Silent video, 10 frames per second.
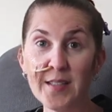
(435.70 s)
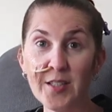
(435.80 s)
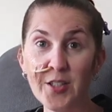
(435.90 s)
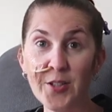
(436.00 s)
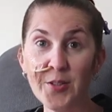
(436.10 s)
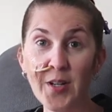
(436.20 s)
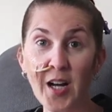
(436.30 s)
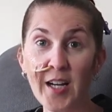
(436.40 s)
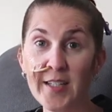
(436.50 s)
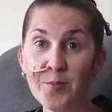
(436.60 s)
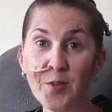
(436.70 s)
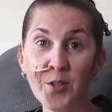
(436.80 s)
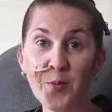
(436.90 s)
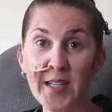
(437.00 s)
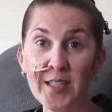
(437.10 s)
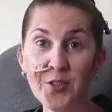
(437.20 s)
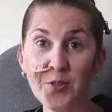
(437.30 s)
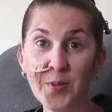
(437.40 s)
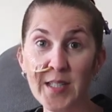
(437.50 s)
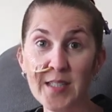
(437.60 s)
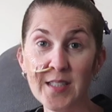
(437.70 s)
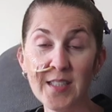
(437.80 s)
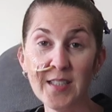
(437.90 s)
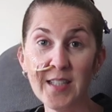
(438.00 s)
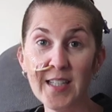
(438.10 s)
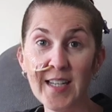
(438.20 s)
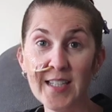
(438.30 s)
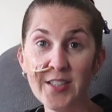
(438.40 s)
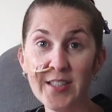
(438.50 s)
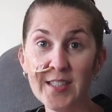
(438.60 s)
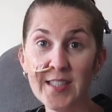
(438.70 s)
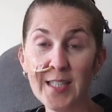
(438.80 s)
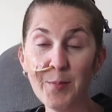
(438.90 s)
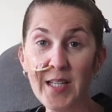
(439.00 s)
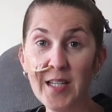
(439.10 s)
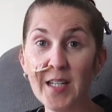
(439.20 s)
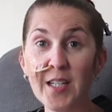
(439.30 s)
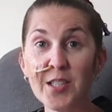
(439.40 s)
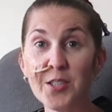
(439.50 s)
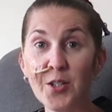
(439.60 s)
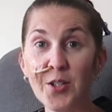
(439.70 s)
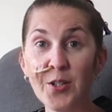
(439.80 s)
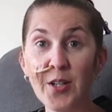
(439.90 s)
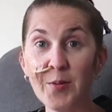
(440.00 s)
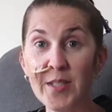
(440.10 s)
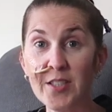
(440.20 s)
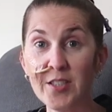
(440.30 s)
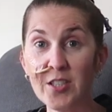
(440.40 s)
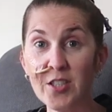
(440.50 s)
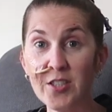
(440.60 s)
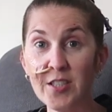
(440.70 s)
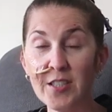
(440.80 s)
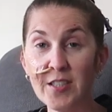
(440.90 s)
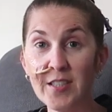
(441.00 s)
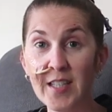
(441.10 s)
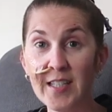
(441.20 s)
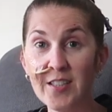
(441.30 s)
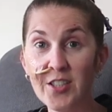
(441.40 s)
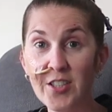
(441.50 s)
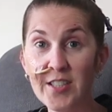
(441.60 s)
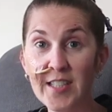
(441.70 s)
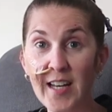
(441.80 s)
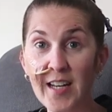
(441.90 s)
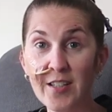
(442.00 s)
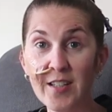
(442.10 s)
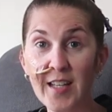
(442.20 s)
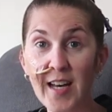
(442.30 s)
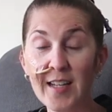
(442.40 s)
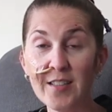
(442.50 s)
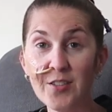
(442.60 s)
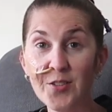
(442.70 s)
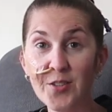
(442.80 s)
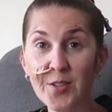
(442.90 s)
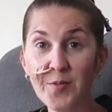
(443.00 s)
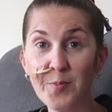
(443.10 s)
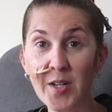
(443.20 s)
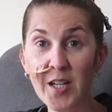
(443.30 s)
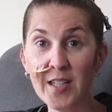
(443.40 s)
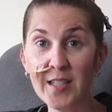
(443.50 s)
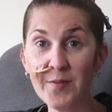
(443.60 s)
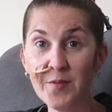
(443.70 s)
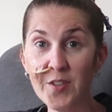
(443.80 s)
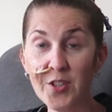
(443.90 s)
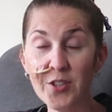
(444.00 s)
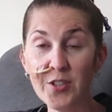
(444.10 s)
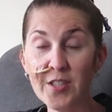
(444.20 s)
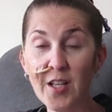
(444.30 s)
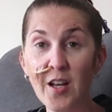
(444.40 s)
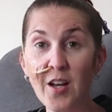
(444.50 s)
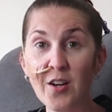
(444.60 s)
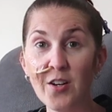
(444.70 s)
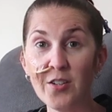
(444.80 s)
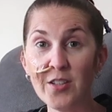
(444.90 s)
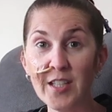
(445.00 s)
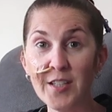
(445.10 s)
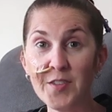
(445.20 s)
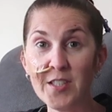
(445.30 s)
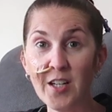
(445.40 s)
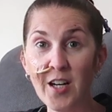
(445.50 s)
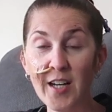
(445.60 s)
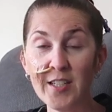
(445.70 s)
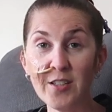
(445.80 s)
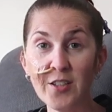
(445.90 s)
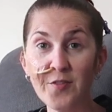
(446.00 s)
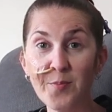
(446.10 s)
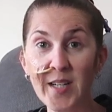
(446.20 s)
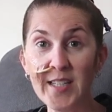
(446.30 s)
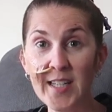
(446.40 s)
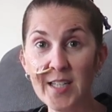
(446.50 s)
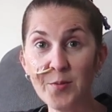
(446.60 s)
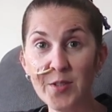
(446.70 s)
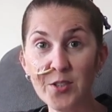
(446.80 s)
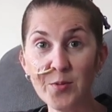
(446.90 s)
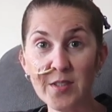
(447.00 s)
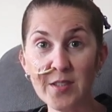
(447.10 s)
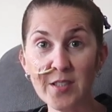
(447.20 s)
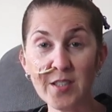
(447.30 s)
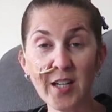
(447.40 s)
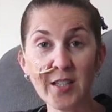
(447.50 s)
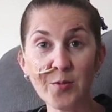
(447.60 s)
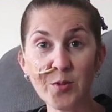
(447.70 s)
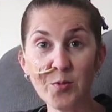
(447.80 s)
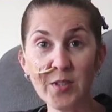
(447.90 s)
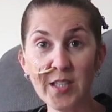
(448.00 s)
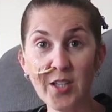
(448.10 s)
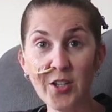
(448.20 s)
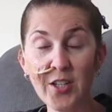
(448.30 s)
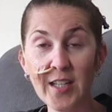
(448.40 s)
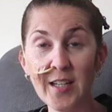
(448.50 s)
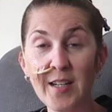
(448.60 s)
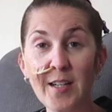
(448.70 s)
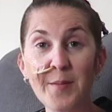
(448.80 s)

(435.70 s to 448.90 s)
So I didn't want to wait 2 weeks until he'd actually see me, so I went to the doctors, and it turns out that all of my lymph nodes on the left side of my neck, which was the side that was really hurting,